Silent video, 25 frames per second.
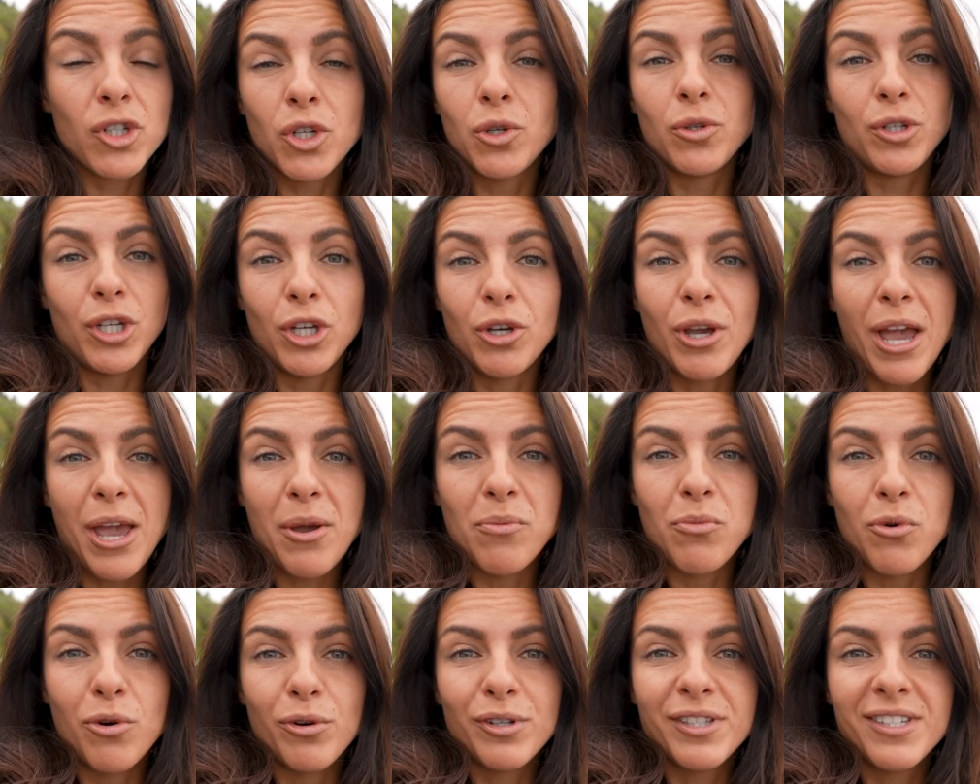to UK
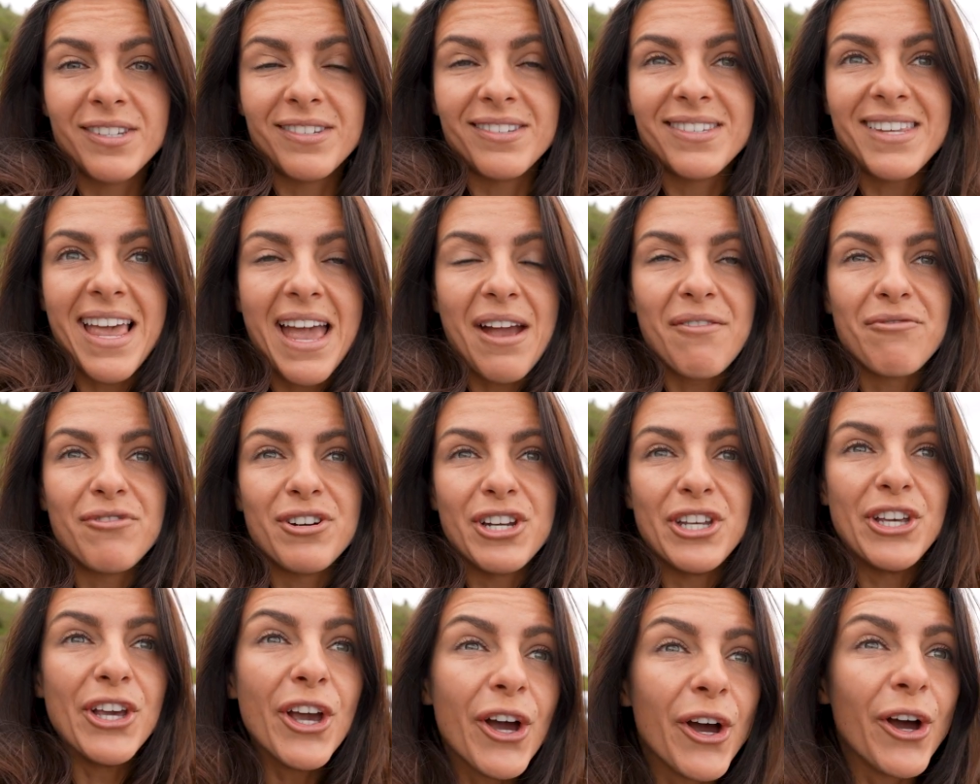waters every
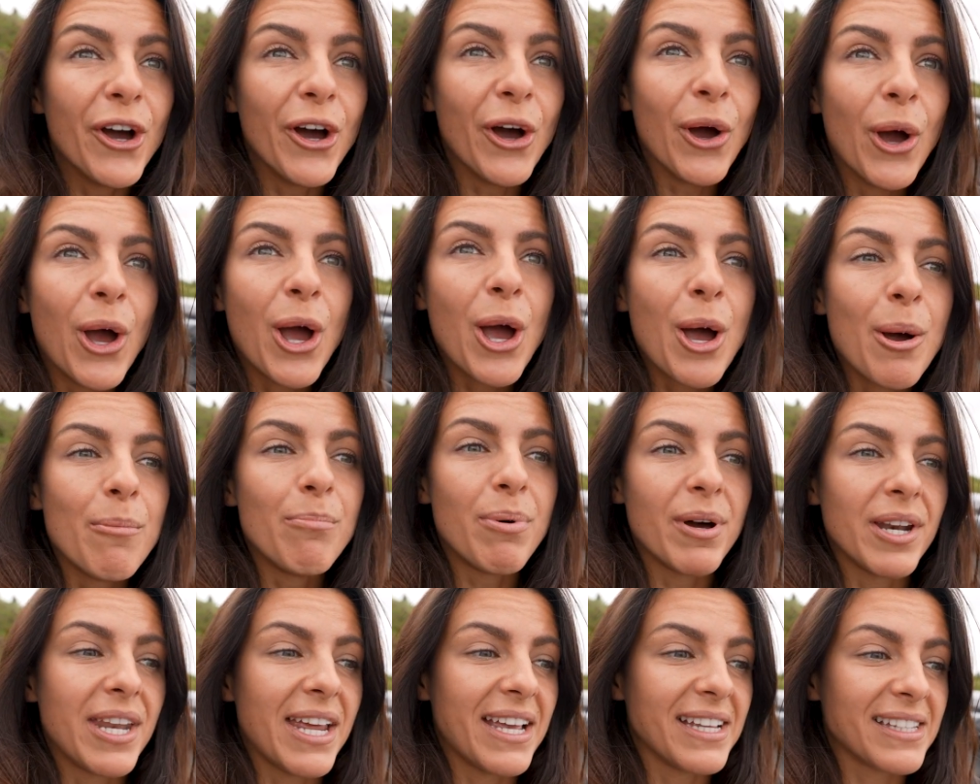year,
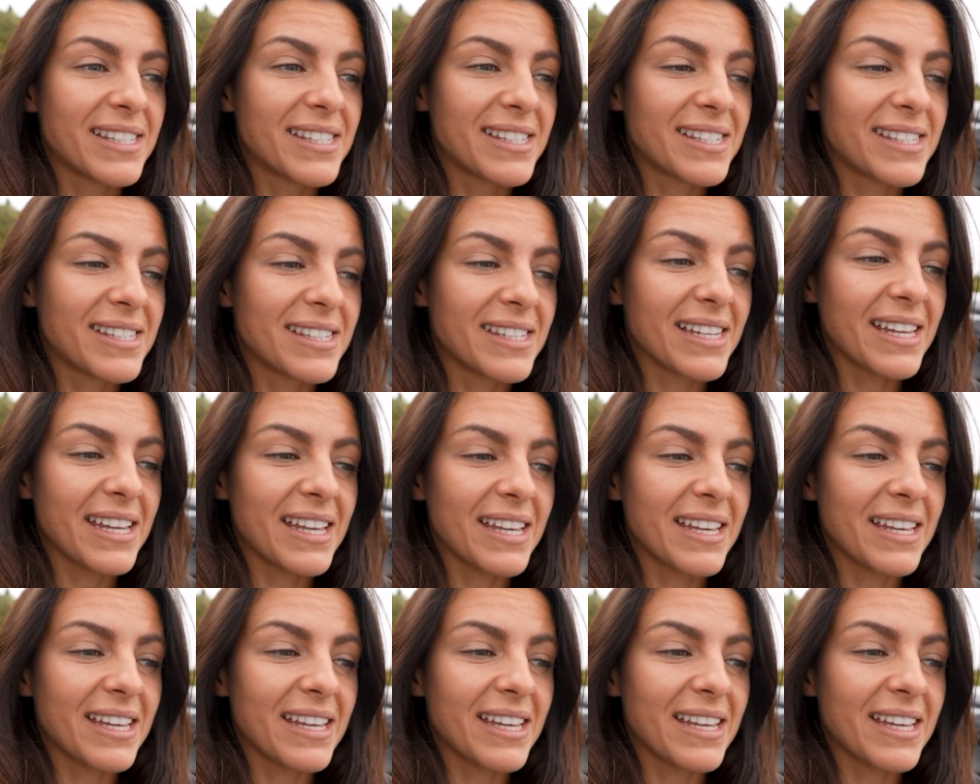but it's